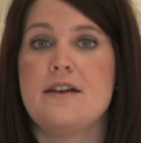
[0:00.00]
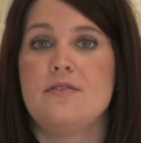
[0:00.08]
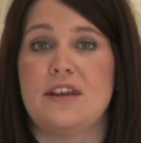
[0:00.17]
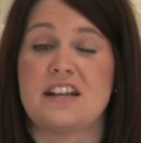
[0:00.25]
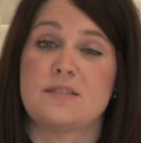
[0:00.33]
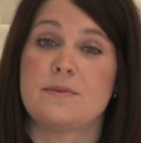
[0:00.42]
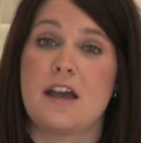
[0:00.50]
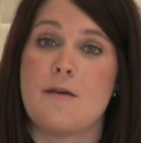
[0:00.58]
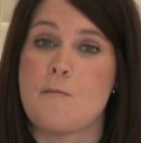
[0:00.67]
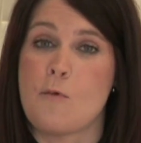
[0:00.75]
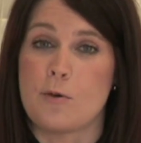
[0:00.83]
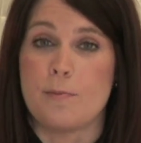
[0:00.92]
that has become
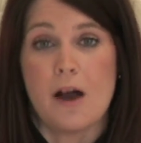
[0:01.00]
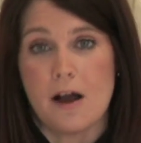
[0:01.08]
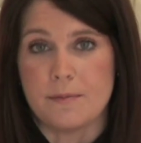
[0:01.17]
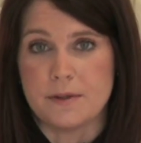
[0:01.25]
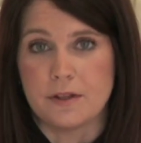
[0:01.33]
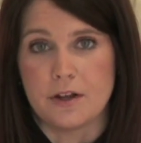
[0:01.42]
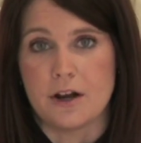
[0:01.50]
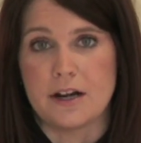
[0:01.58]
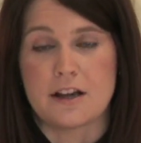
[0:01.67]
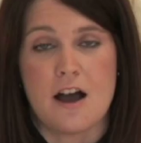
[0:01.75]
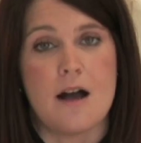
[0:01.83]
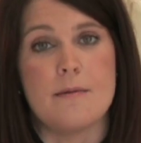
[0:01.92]
more popular
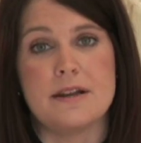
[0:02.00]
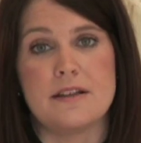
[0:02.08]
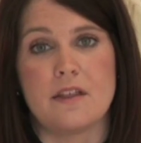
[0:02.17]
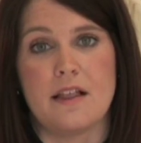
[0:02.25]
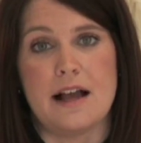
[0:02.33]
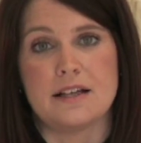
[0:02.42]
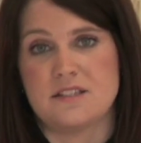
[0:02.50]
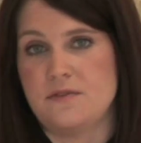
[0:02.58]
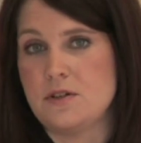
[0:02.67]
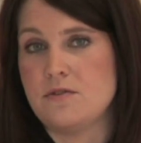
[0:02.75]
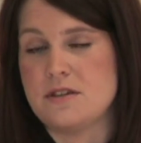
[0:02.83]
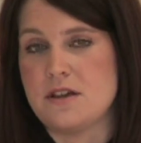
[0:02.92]
and common in the last
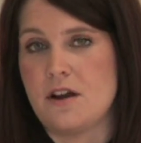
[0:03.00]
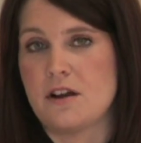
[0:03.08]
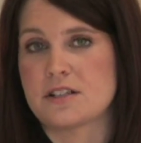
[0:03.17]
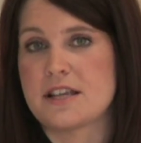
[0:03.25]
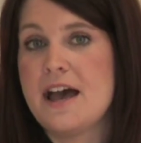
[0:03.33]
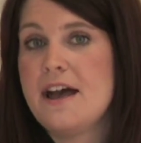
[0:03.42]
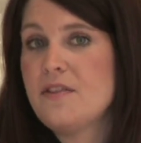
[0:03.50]
few years,